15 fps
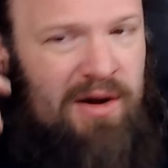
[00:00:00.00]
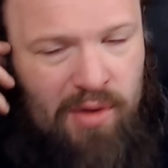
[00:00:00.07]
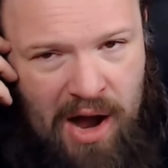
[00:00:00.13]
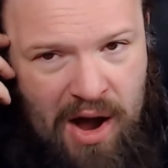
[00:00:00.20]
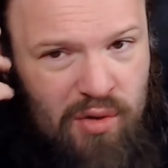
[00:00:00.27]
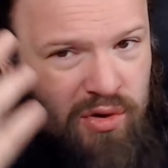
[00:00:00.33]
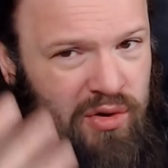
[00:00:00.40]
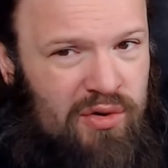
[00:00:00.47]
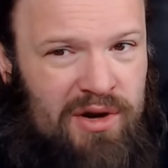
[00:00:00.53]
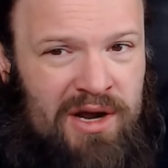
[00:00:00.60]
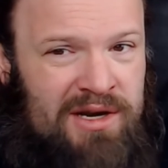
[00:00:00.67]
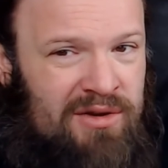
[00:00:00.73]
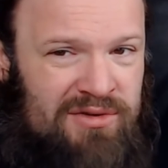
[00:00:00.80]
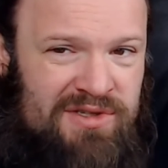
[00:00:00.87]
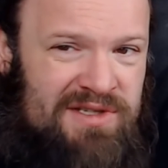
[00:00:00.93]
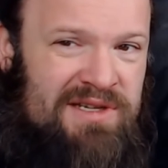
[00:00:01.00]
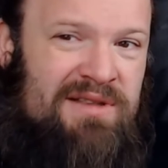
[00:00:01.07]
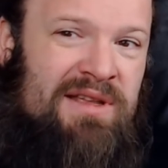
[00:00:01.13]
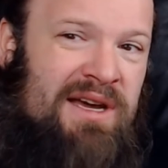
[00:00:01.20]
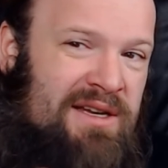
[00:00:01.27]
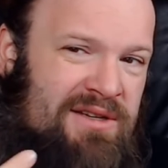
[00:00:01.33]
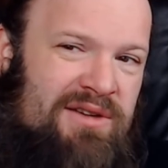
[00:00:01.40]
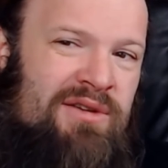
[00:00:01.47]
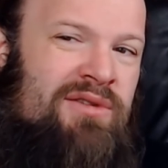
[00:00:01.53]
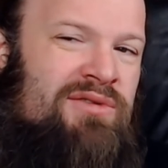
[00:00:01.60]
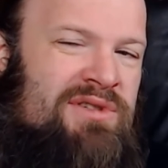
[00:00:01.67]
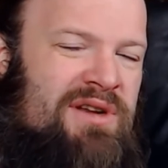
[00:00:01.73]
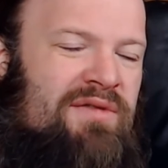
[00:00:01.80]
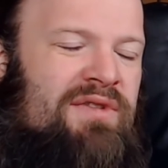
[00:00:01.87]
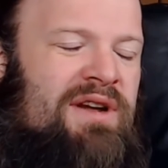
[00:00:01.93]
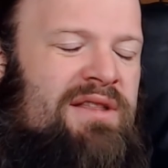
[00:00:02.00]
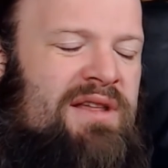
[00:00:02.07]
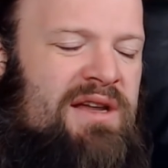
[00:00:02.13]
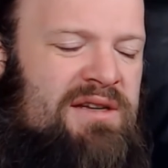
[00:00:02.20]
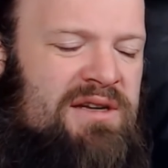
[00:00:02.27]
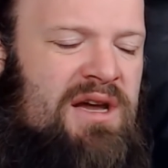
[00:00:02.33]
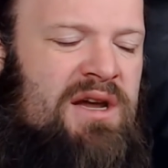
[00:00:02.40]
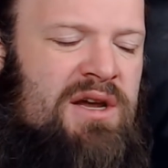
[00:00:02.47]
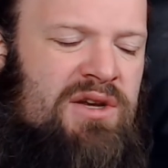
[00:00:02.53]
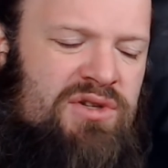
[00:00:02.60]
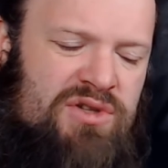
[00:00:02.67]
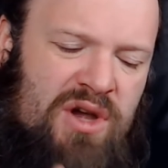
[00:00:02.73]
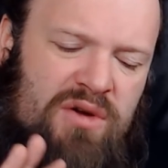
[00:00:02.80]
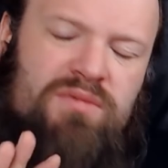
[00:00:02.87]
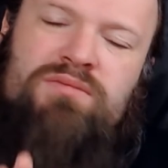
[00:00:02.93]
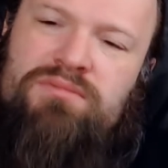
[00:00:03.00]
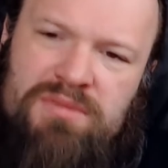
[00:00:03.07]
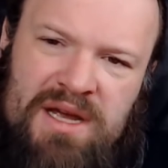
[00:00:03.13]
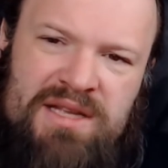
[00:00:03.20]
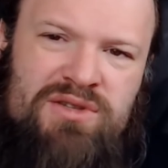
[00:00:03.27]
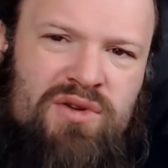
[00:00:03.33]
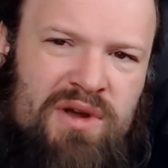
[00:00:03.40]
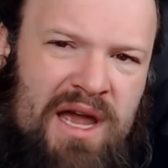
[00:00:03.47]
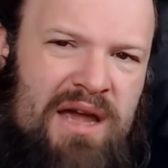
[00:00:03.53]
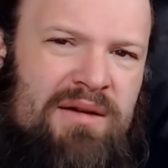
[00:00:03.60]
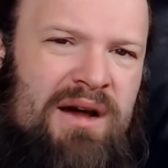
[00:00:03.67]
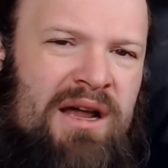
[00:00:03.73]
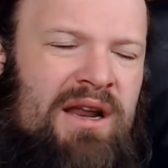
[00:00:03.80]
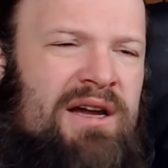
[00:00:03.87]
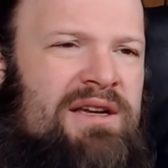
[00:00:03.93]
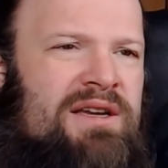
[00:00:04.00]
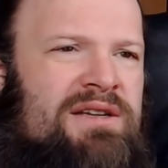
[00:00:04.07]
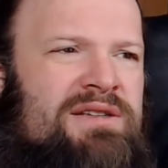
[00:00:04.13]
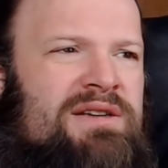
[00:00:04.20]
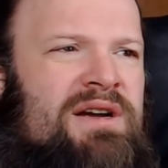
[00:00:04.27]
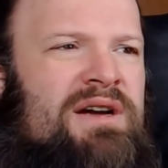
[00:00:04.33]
how could I not see that? You know, stuff like that. So it's okay. I like it.